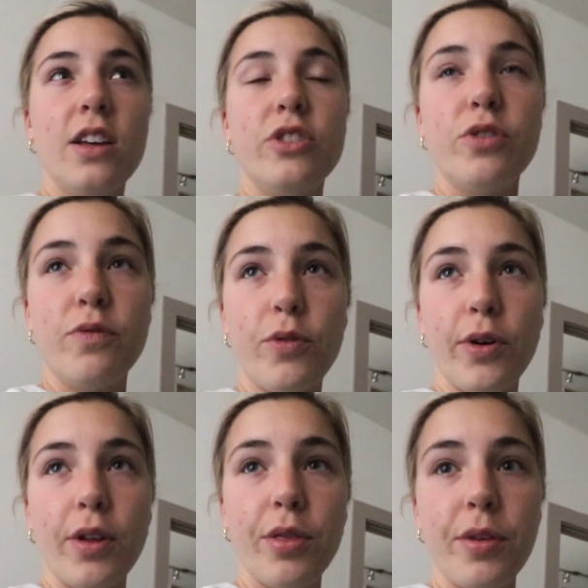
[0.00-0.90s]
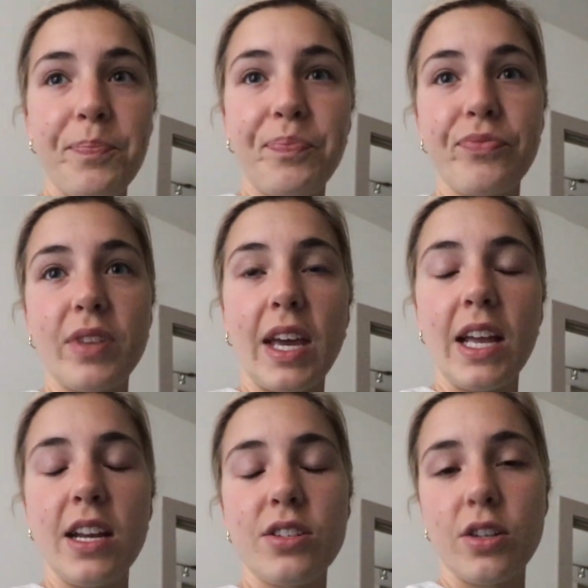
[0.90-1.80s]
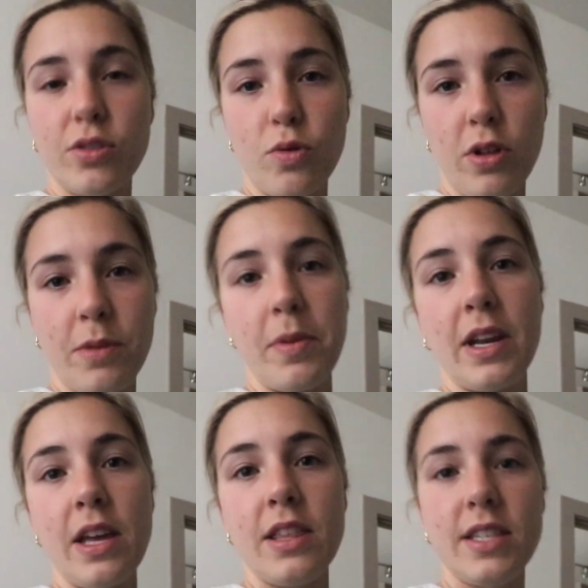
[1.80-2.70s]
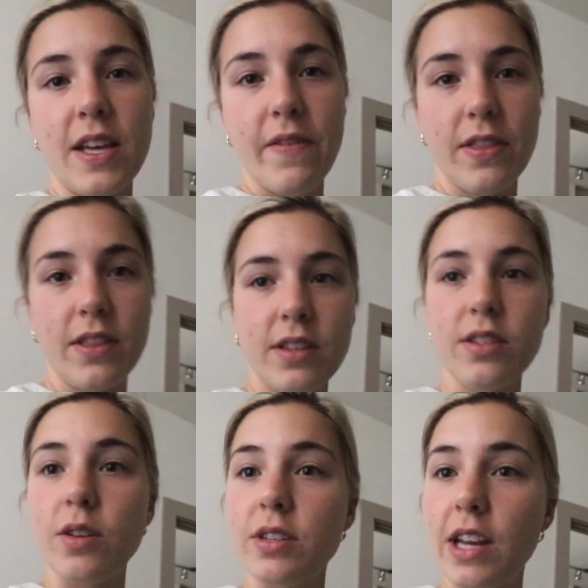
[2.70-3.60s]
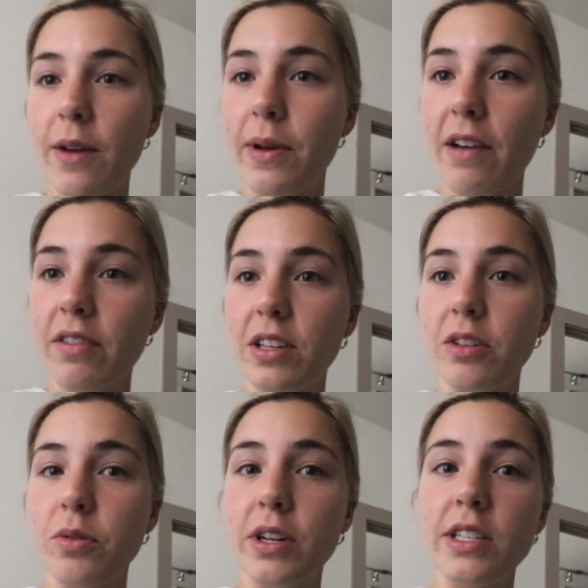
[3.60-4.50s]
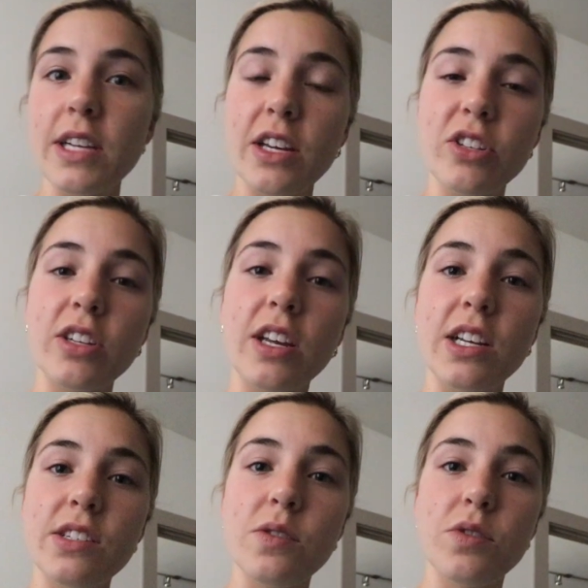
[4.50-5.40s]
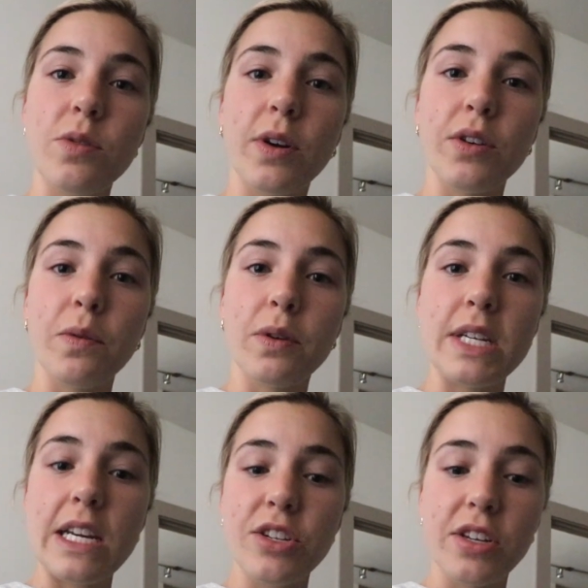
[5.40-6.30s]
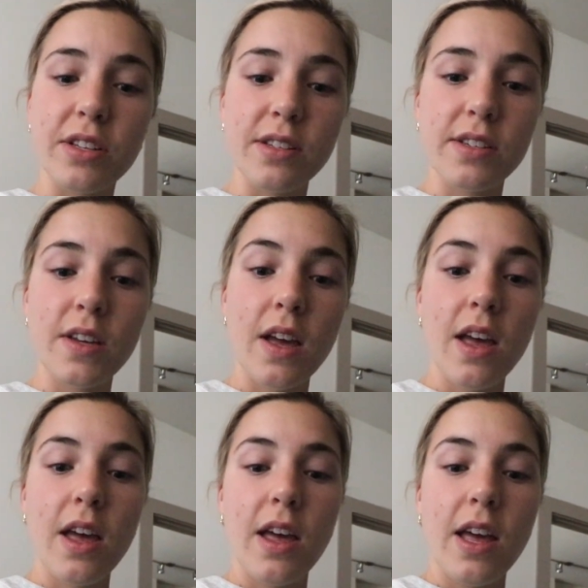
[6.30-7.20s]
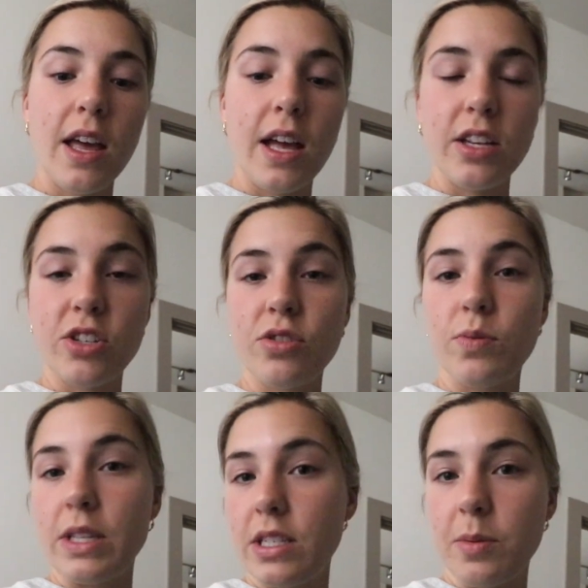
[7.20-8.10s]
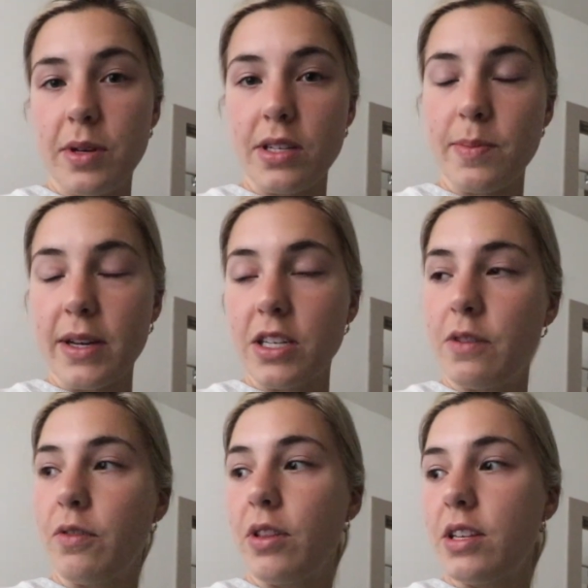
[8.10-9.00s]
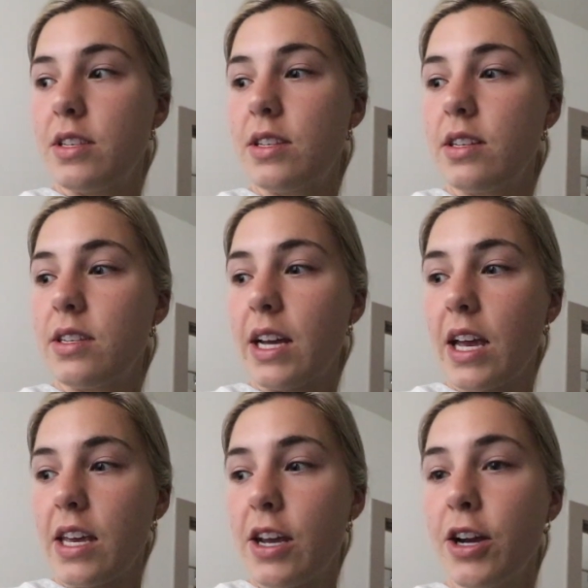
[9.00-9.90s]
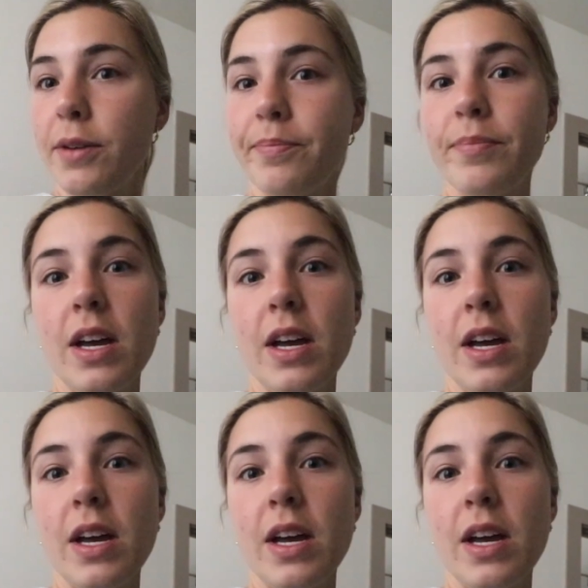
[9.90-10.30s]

June 4th and I start school on Monday the 7th. So today we have a little orientation, get us used to our new rotations and just what's to be expected for this second year.